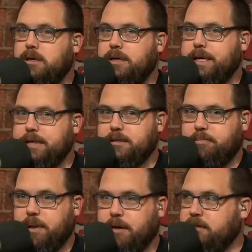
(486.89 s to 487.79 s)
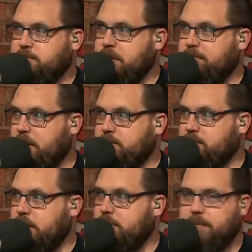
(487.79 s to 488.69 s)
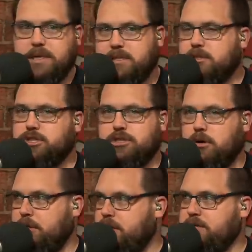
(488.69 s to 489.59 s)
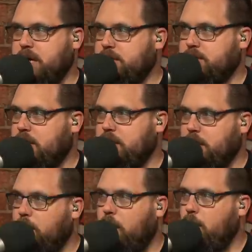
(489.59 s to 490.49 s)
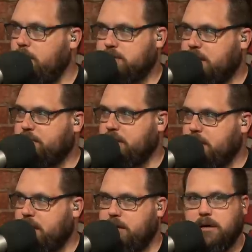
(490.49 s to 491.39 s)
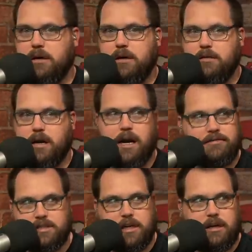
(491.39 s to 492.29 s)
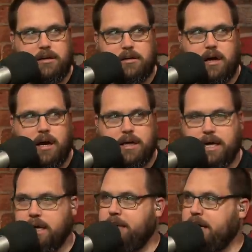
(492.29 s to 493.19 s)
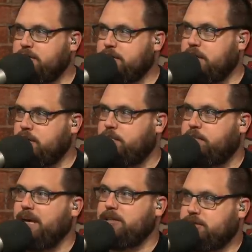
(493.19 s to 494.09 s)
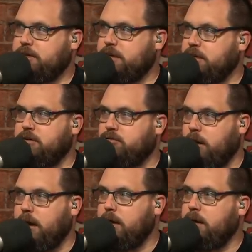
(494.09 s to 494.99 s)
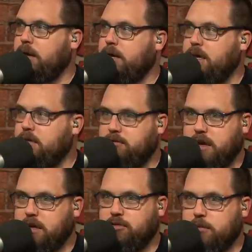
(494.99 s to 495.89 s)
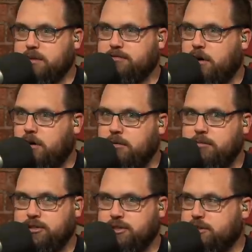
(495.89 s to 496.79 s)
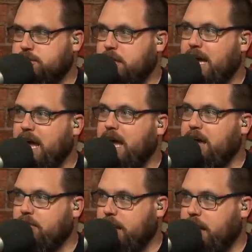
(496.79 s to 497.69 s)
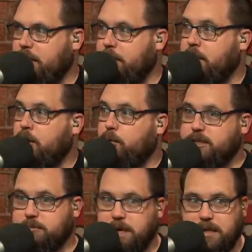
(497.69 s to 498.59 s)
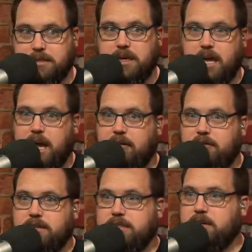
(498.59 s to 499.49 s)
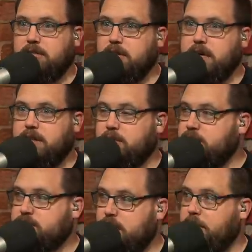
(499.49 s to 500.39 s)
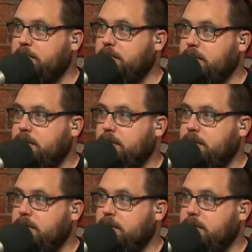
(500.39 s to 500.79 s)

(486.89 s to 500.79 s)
he's a player that's been frustrating, but he's still started. He's had, you know, almost every league that I've seen. I, I can't imagine that you benched Kenyon Drake. He's getting too much volume. You're just angry at him, which means in every single league there was some